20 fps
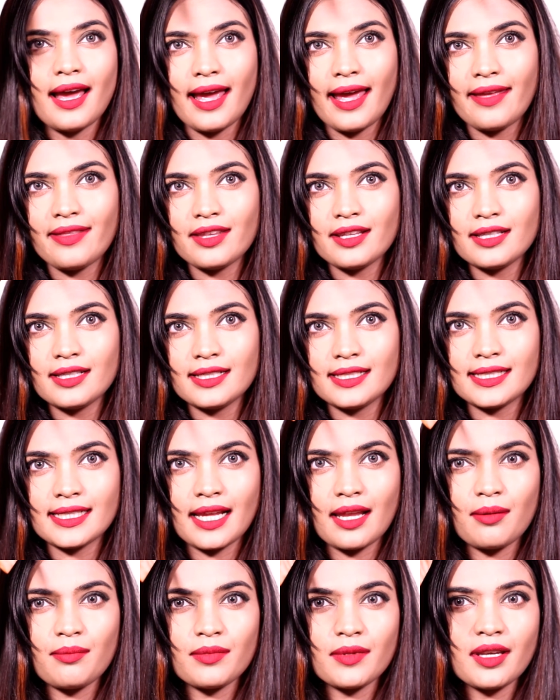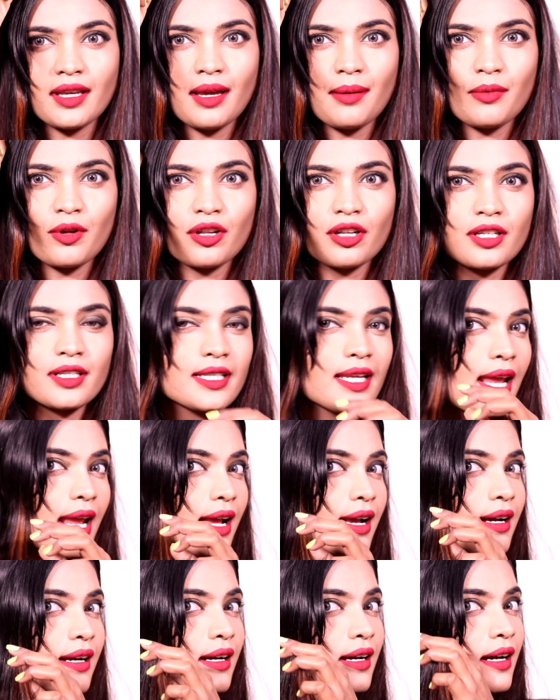And then the same thing, I'm gonna
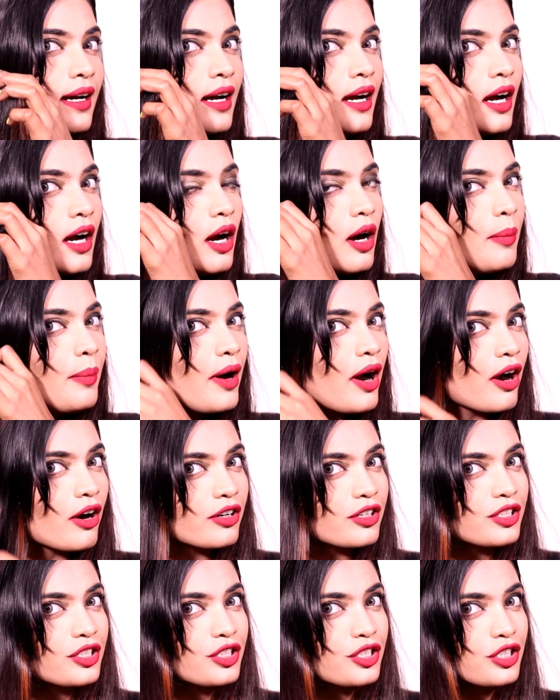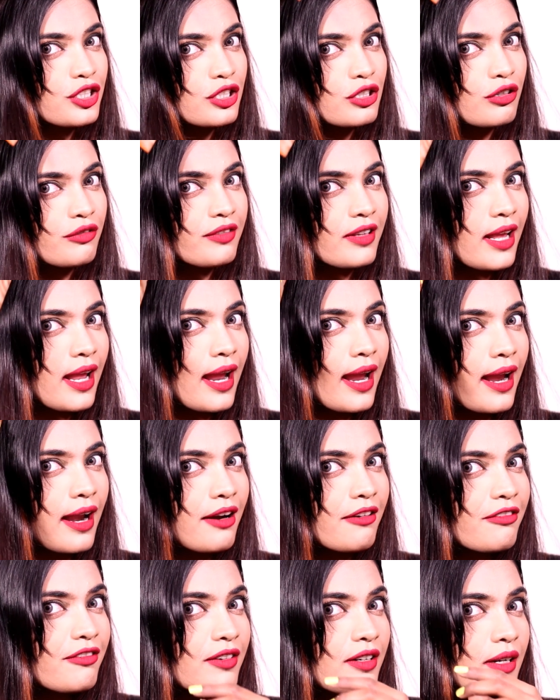take a partition of the
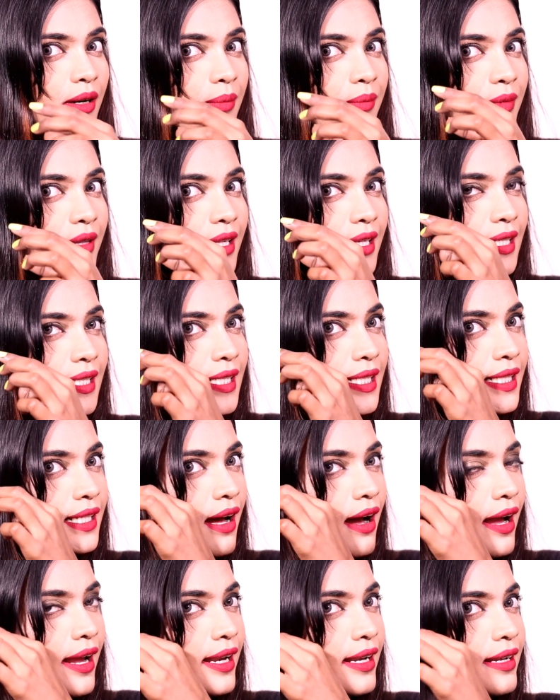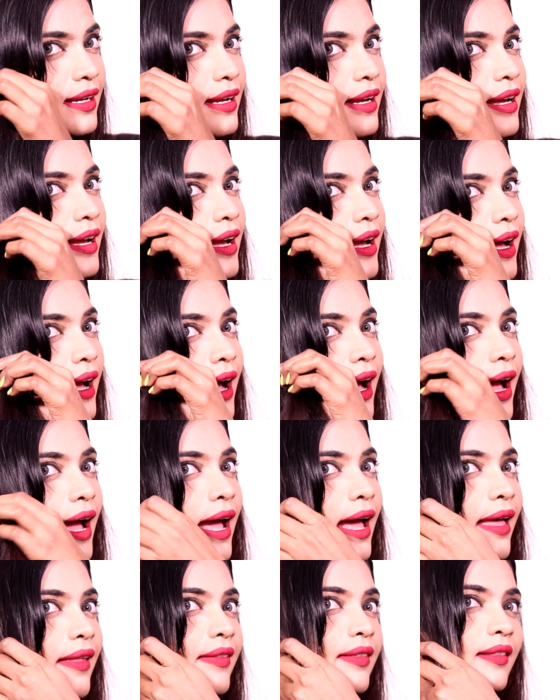hair from this side
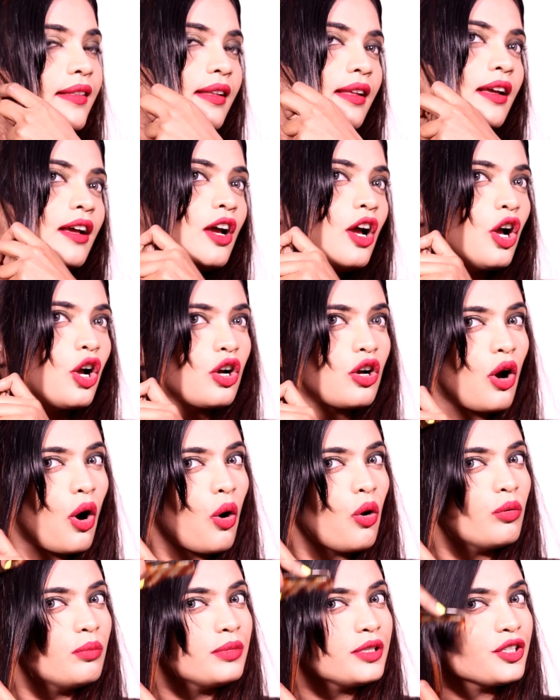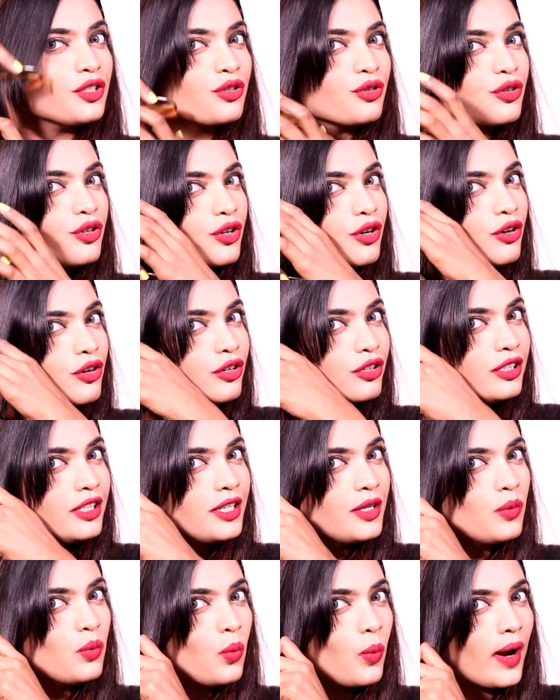and comb it
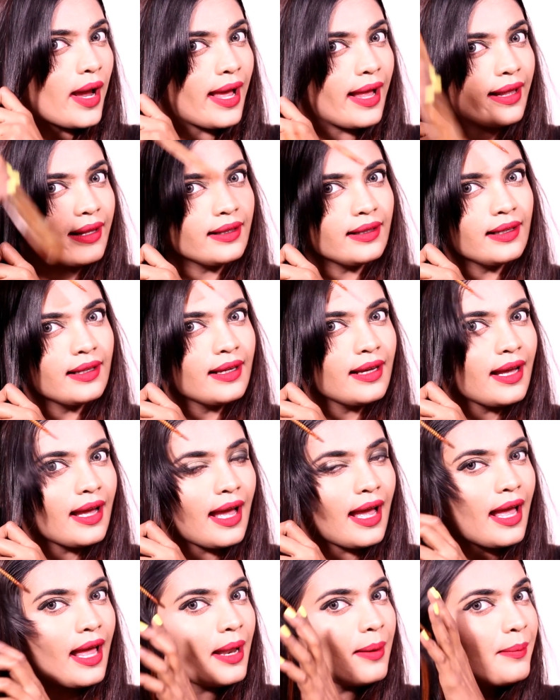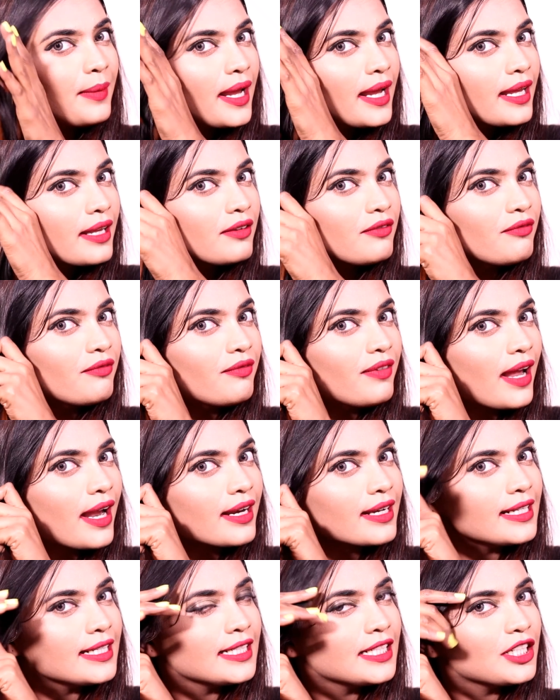really well and make it
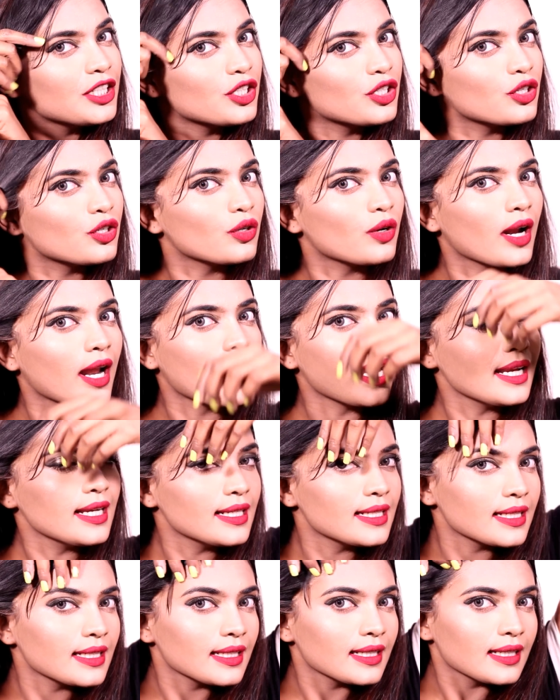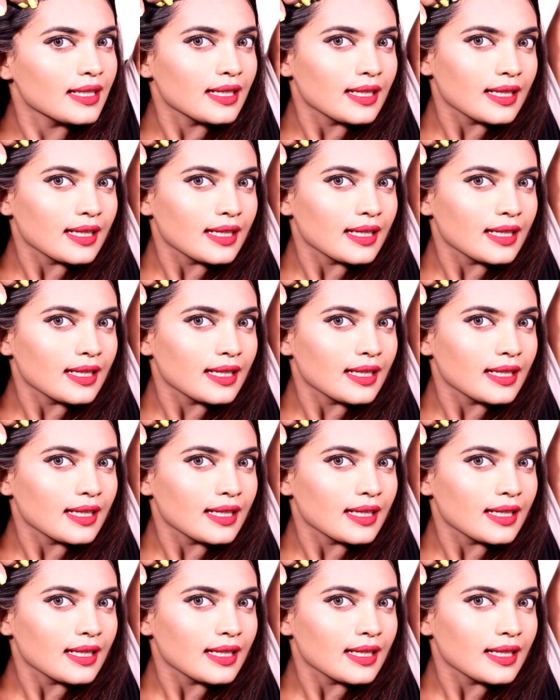very straight,